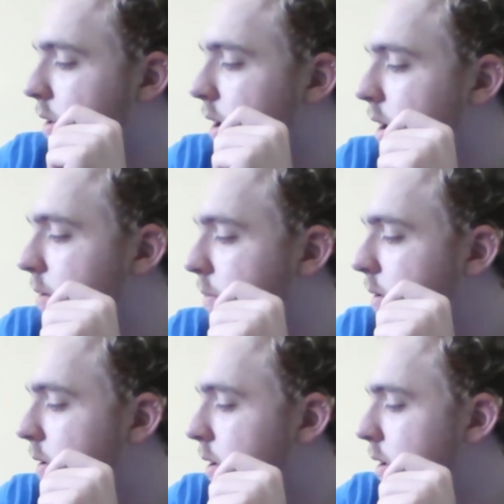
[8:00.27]
mm, like, um,
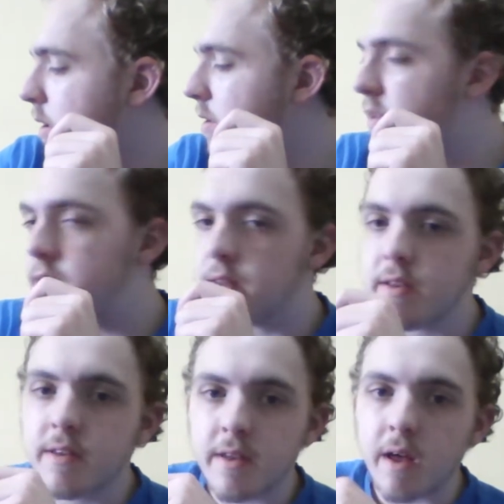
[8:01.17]

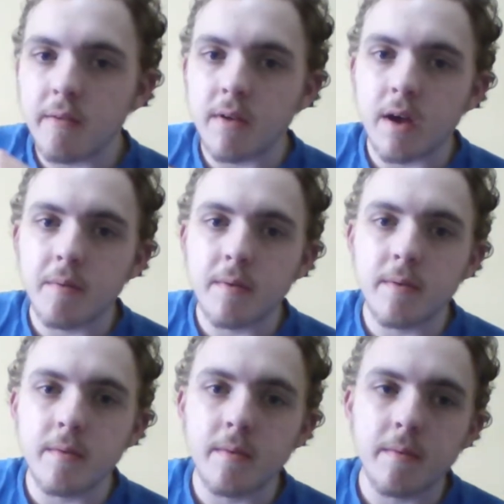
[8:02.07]

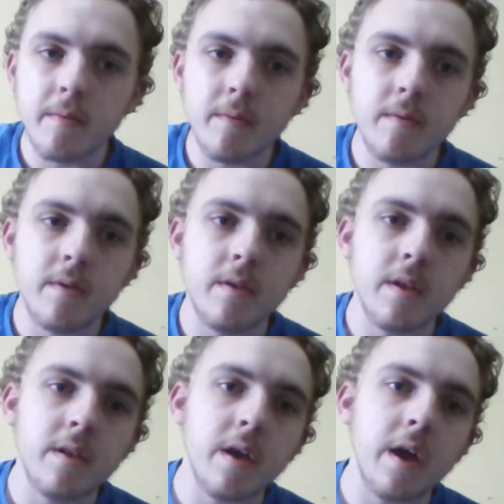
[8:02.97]
sometimes
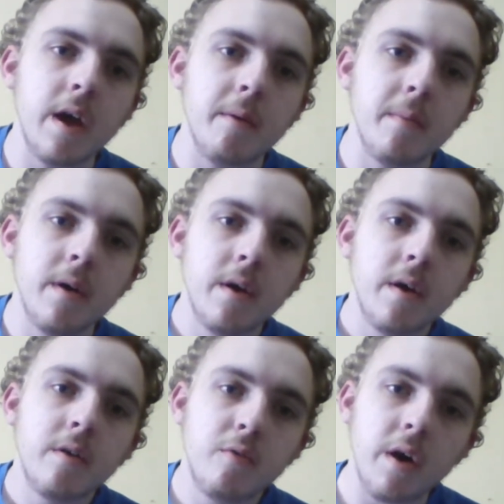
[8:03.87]
today, um,
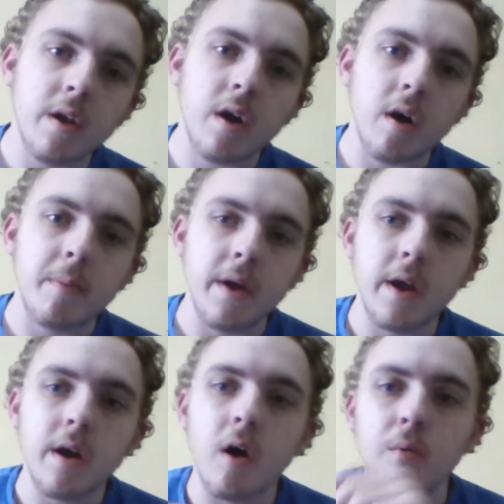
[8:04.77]
try to
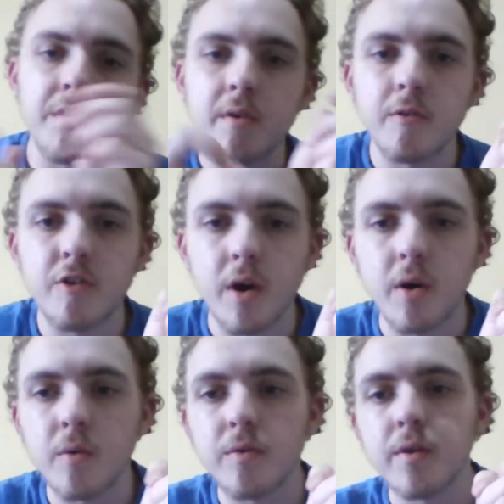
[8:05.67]
copy original
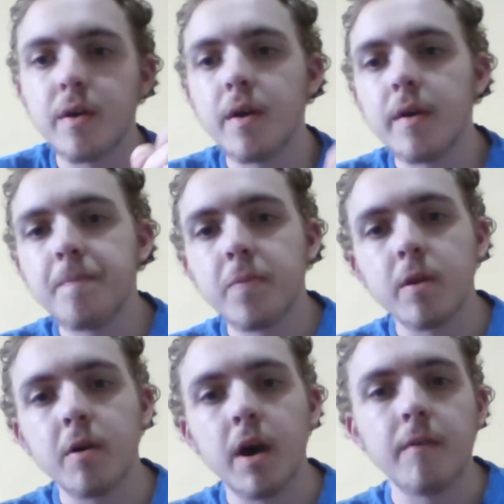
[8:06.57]
shows
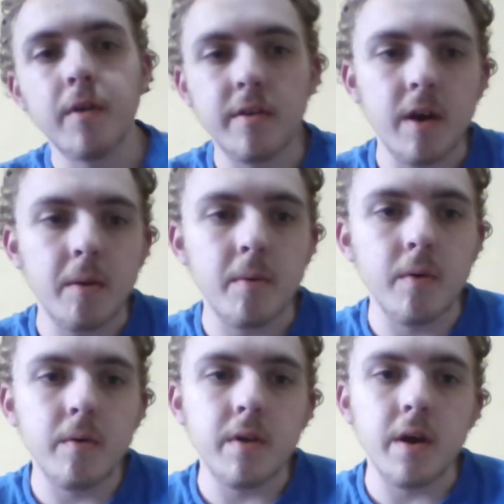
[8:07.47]
like, for
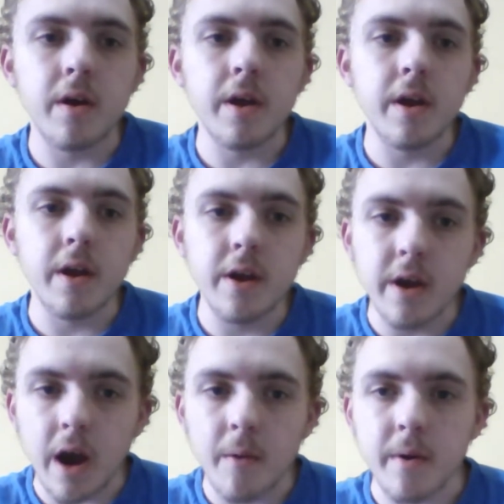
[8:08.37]
example, the
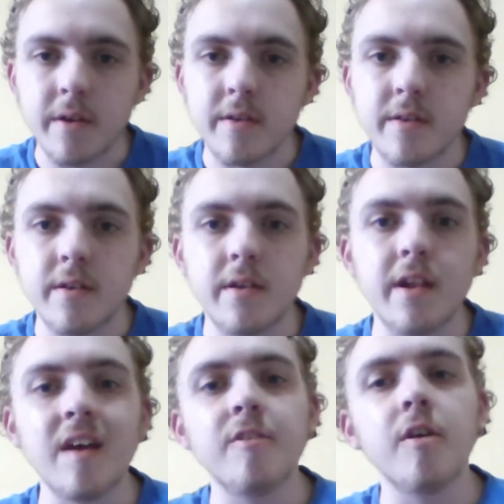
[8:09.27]
young ones.
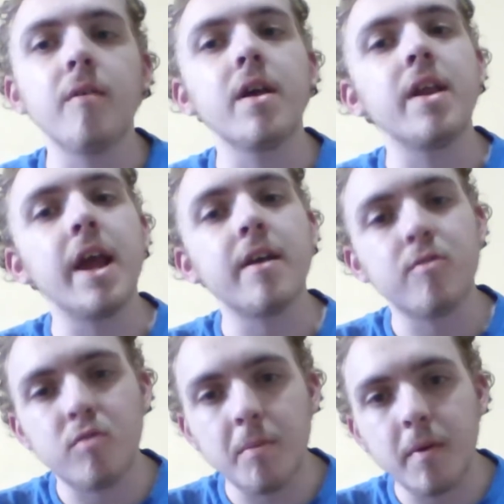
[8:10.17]
The show did
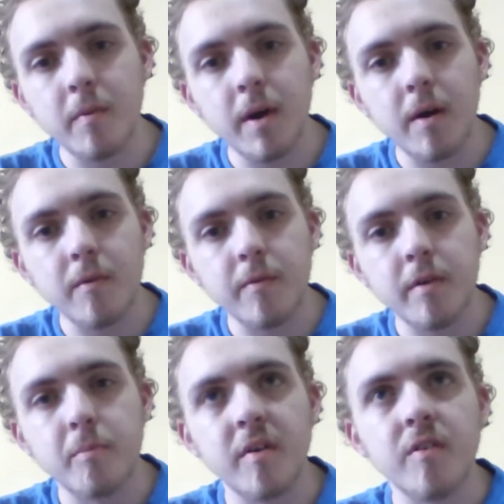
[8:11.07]
extremely well for the
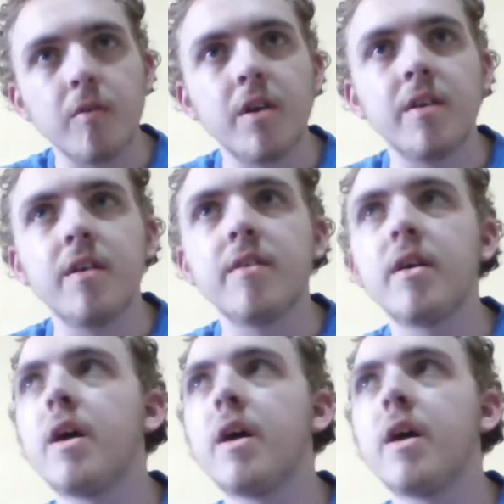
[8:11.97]
British audiences.